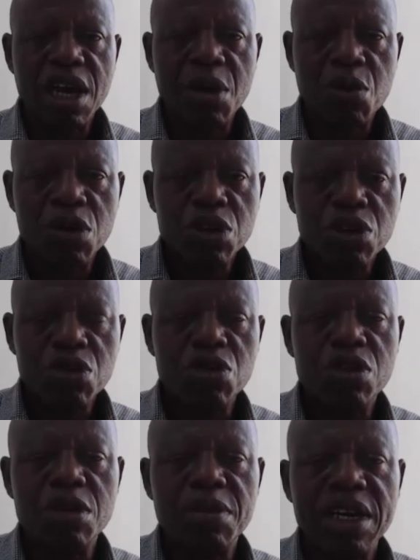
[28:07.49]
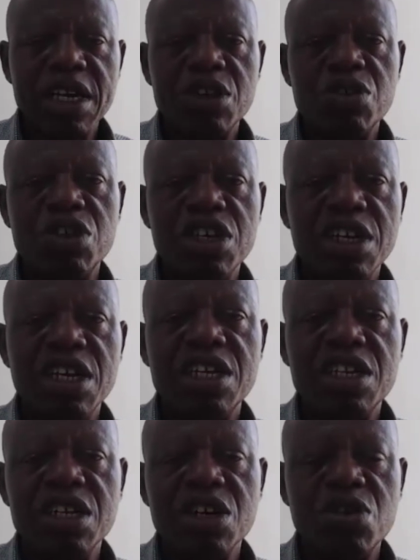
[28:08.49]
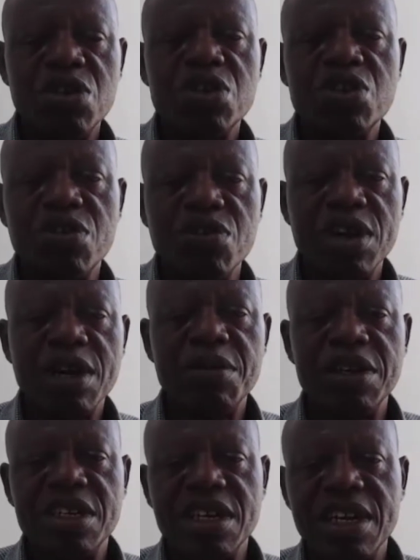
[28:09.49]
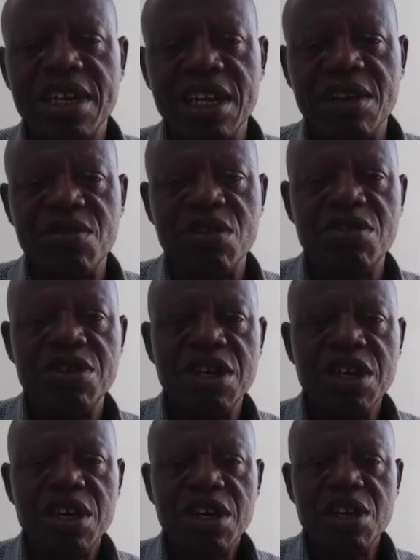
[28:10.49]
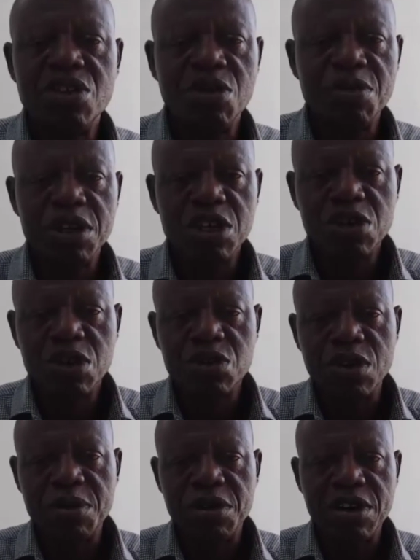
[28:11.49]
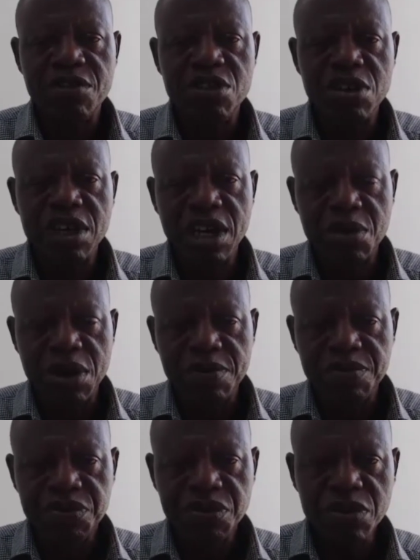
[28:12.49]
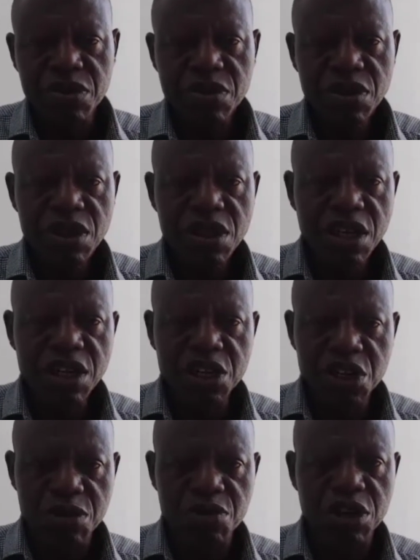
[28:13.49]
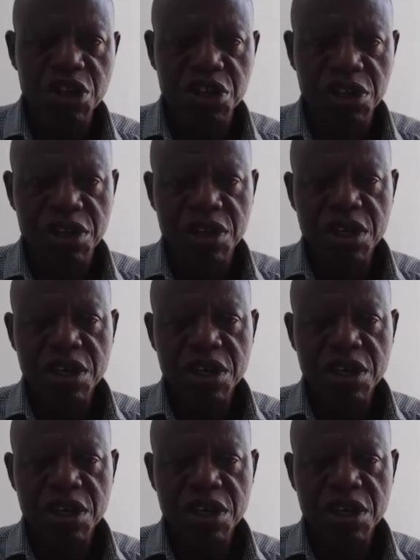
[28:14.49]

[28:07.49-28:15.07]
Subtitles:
And we also go to the market to generate the cost of other material that are involved. The operating cost we have done the stimulation